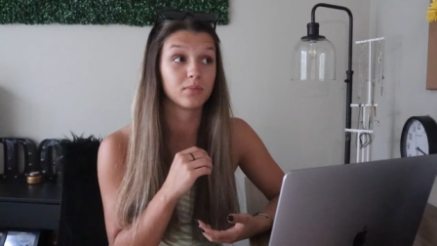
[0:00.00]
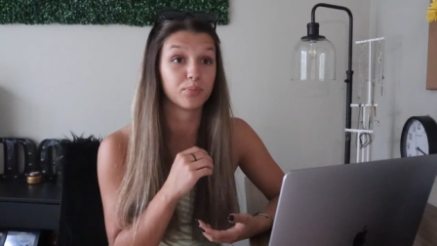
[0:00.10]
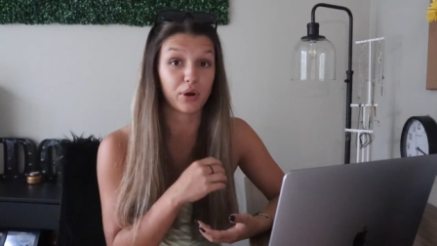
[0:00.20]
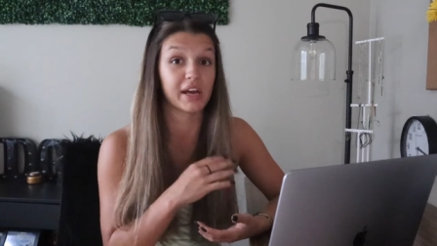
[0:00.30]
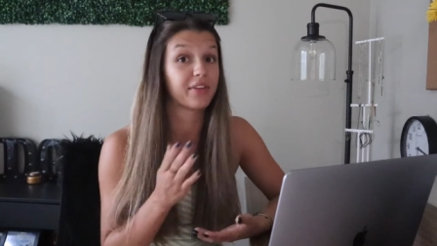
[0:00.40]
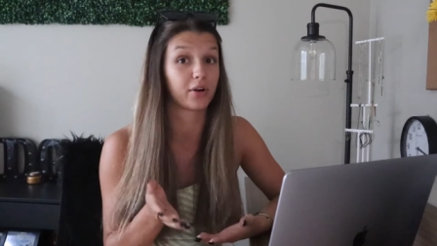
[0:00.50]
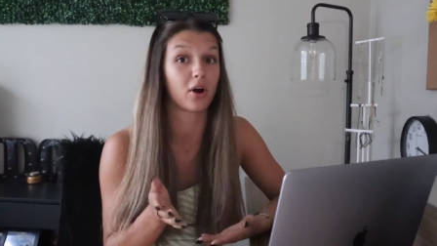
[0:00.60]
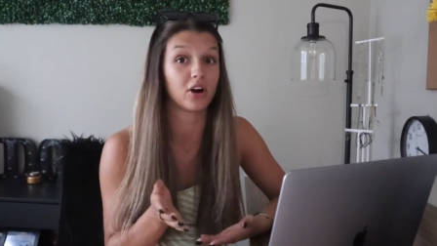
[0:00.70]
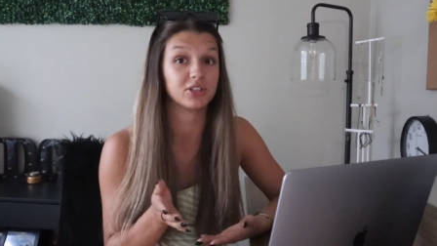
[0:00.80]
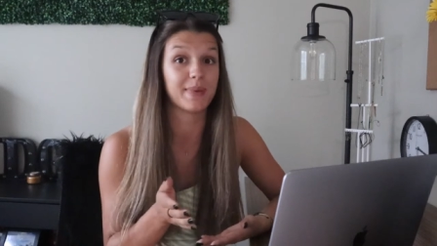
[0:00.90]
bringing their
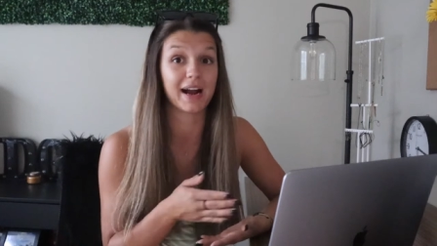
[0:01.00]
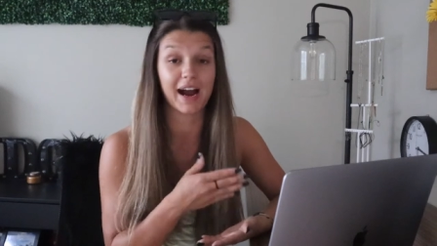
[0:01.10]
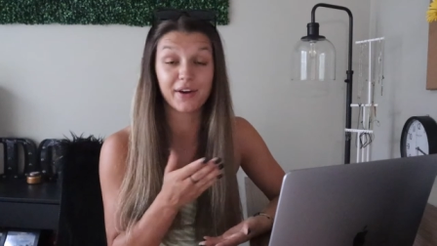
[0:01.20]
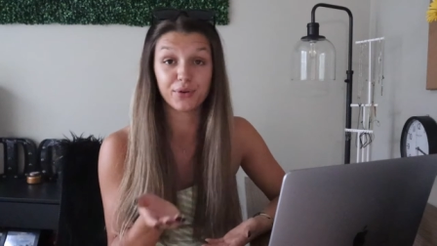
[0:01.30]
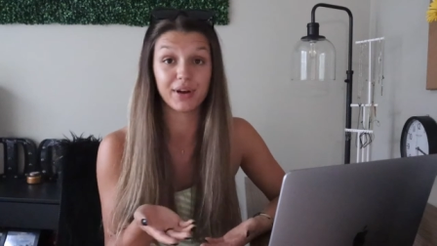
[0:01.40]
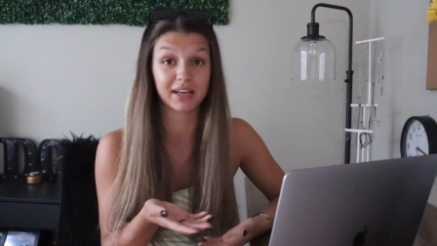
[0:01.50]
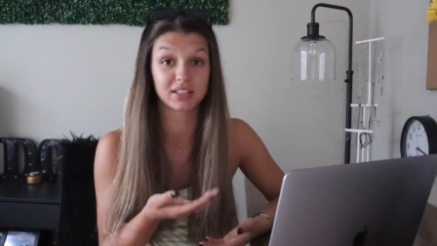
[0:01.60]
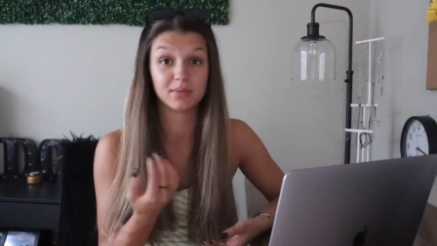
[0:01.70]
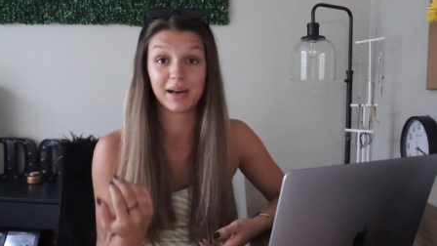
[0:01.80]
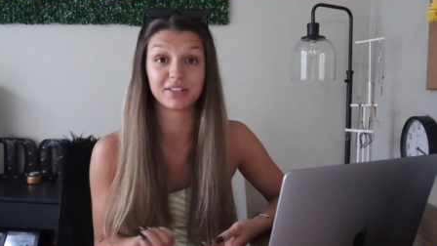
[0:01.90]
cars back either
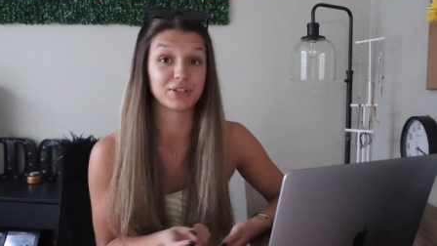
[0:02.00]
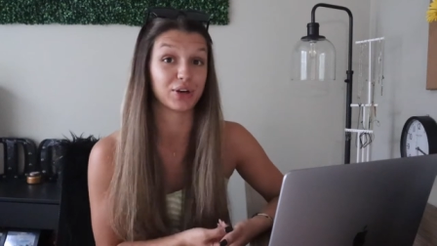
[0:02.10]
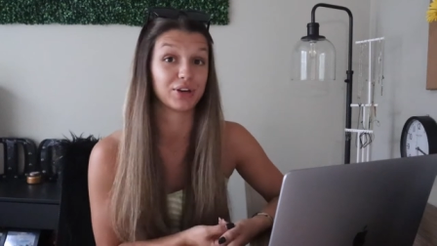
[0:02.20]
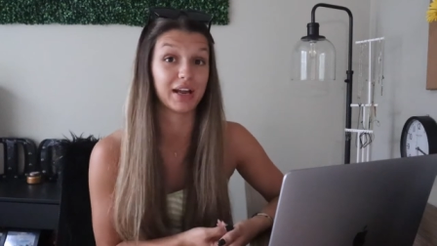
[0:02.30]
next semester